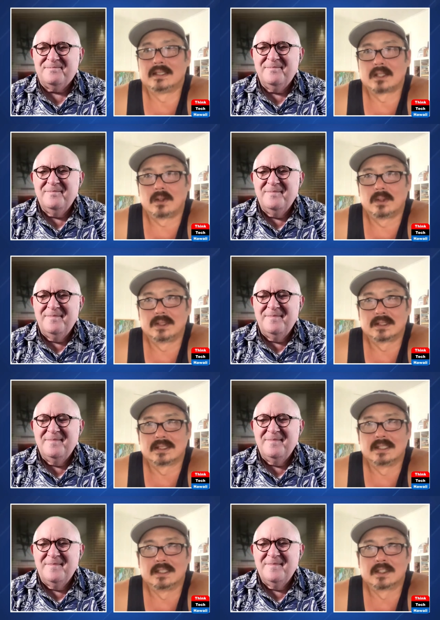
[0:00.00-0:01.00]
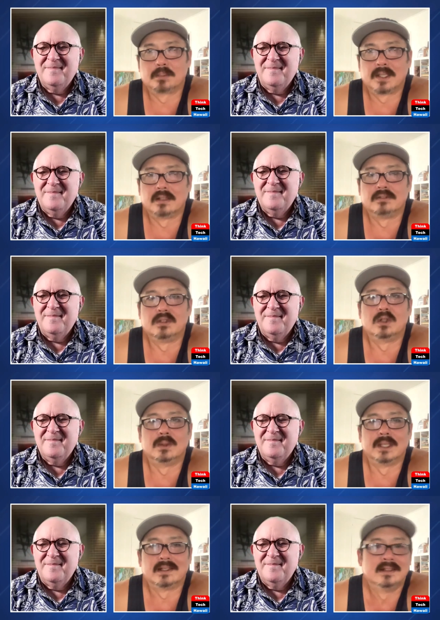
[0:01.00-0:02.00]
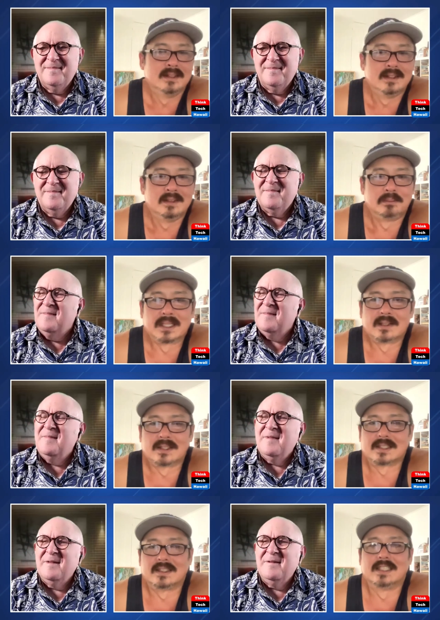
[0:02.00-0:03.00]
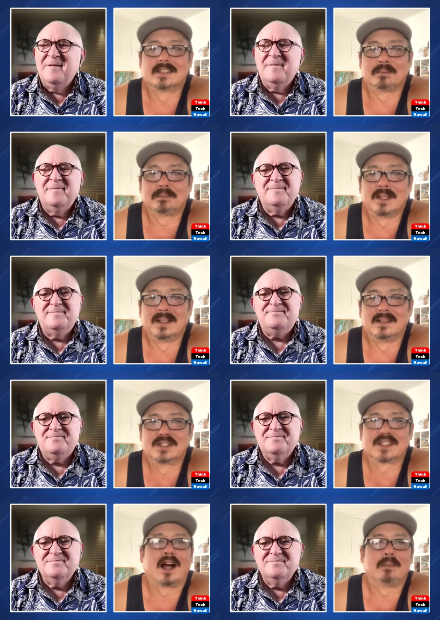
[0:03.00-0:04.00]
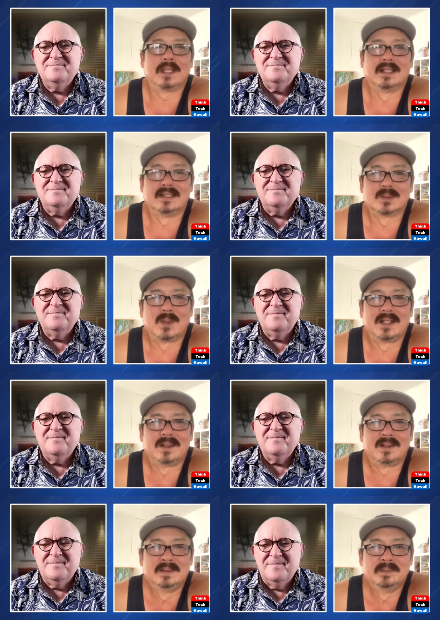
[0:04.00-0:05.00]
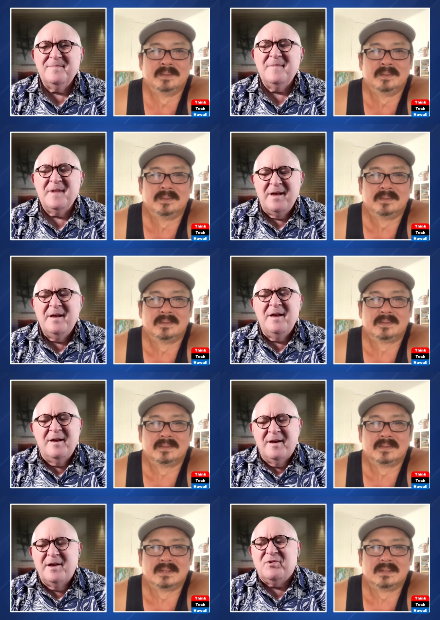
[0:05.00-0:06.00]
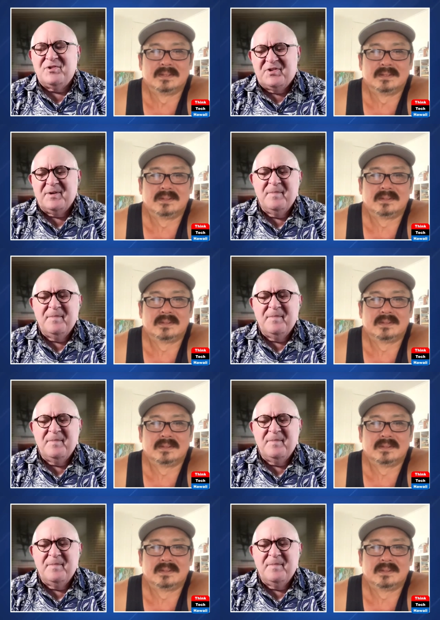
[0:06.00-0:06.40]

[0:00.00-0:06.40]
Speaker 1: as always just the discipline of doing, but there is a discipline of stopping as well.
Speaker 2: Interesting.